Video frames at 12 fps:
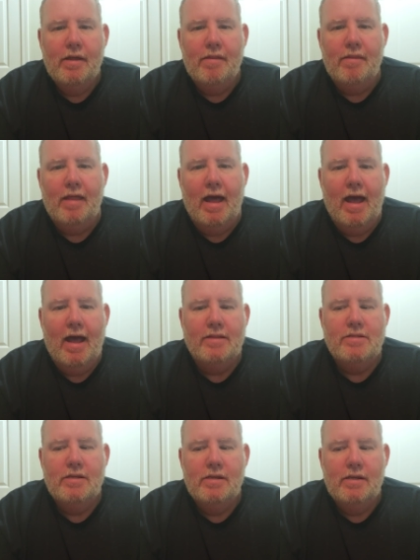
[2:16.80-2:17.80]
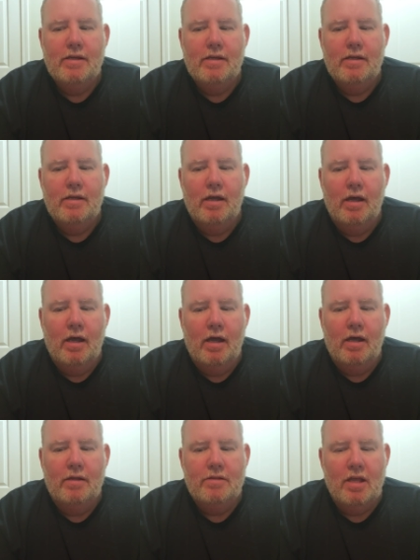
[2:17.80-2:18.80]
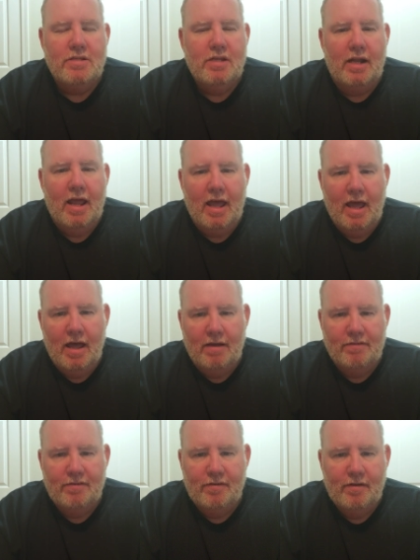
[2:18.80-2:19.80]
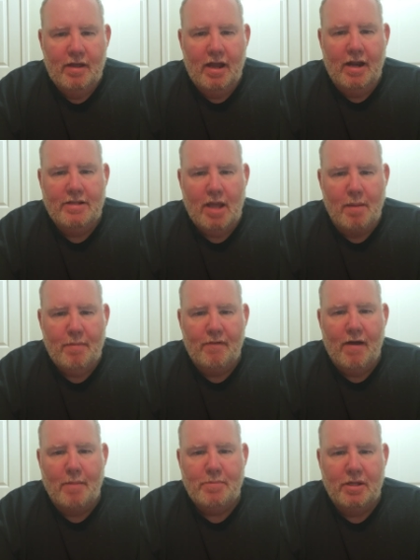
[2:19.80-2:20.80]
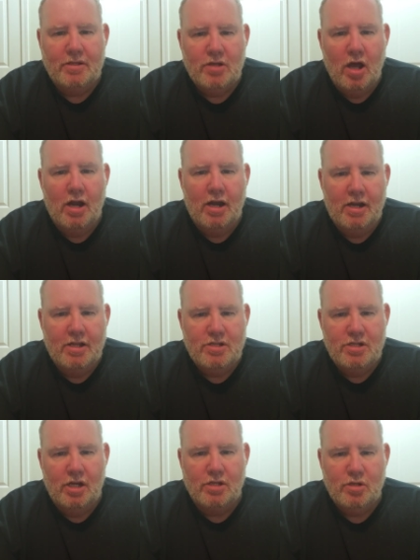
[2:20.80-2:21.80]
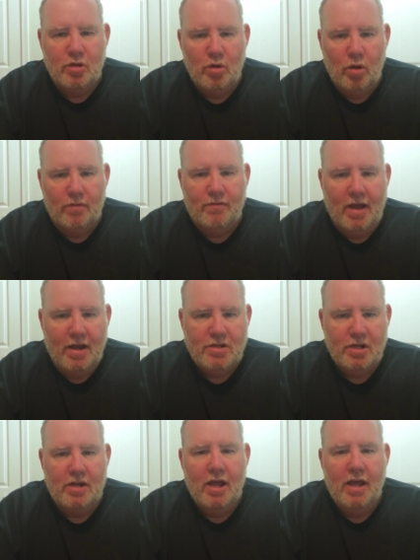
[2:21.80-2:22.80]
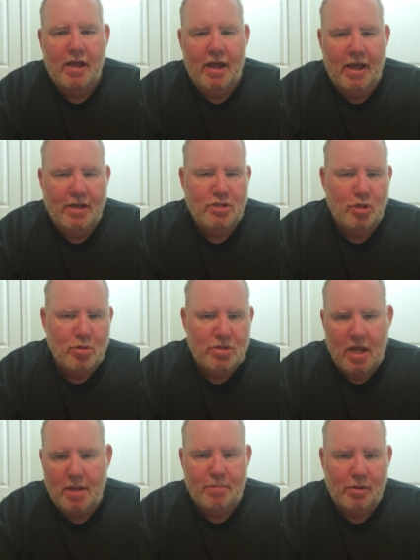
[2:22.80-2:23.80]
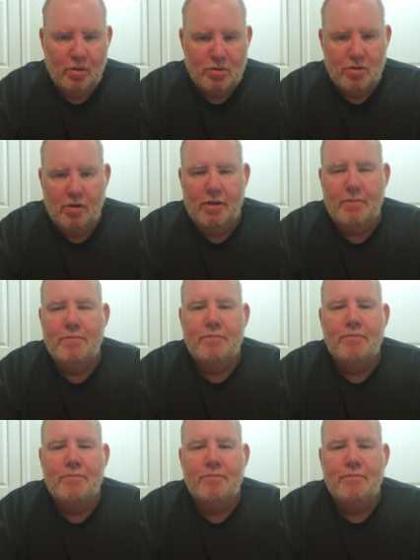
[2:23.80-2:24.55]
that doesn't have any type of optics on it. It's just good old-fashioned A2 sight post, right?